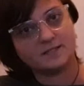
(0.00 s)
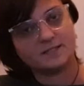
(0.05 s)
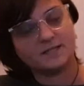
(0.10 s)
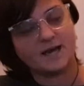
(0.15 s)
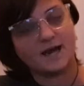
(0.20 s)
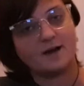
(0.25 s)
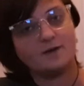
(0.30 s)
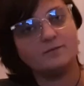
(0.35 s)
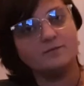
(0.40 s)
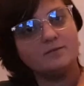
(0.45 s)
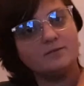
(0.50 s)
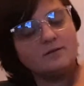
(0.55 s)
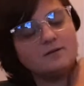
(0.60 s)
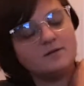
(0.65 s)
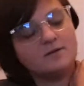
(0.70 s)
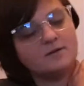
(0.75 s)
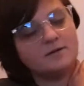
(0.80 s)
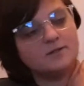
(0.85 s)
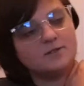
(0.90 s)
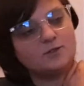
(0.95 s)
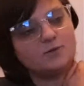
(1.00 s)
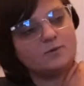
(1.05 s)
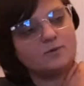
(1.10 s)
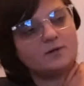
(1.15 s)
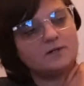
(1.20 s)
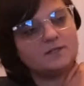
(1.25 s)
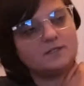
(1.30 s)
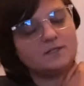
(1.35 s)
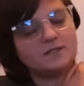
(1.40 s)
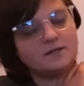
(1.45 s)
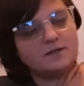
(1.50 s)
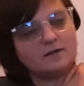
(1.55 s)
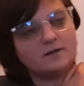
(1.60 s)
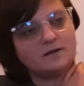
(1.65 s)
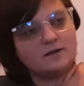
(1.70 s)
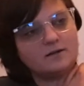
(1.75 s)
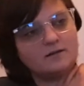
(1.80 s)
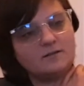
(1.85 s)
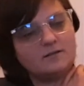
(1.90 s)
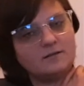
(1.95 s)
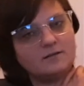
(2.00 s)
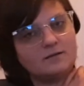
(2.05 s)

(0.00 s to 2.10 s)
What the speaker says: down towards the earth.